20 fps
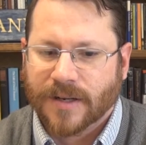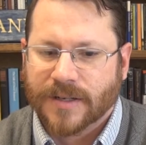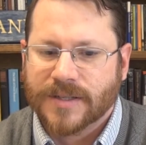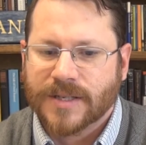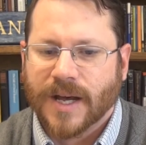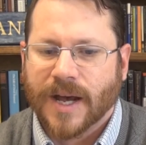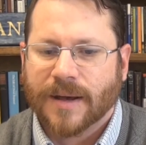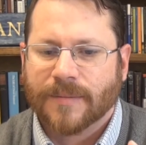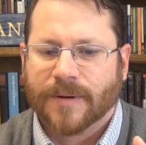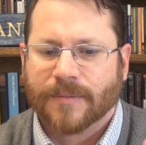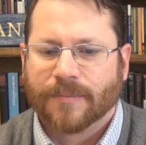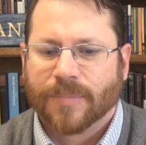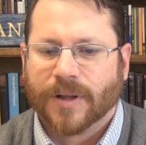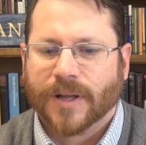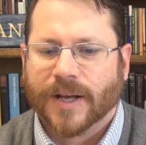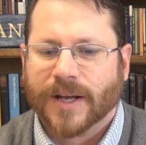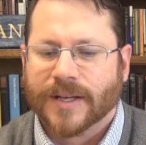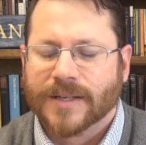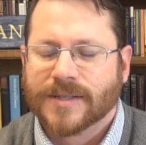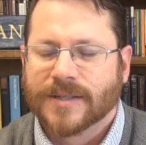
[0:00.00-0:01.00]
a time and
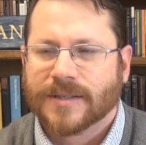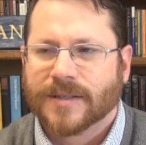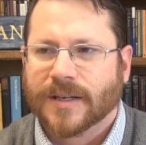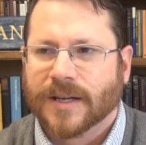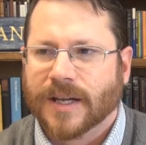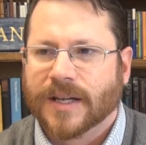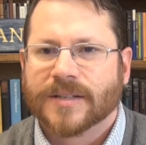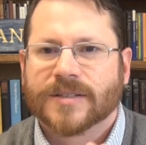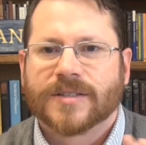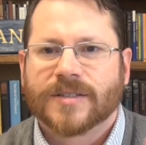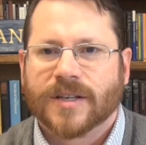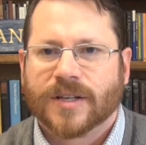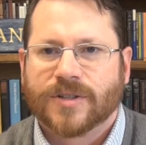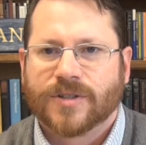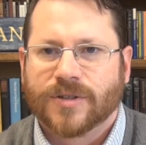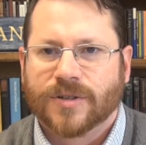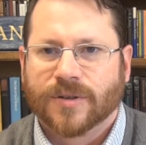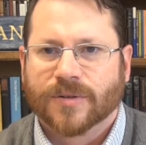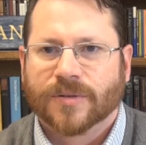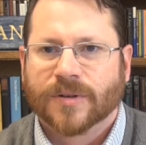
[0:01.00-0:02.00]
place, in
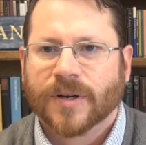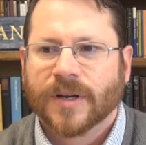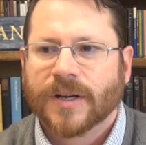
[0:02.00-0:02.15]
situ,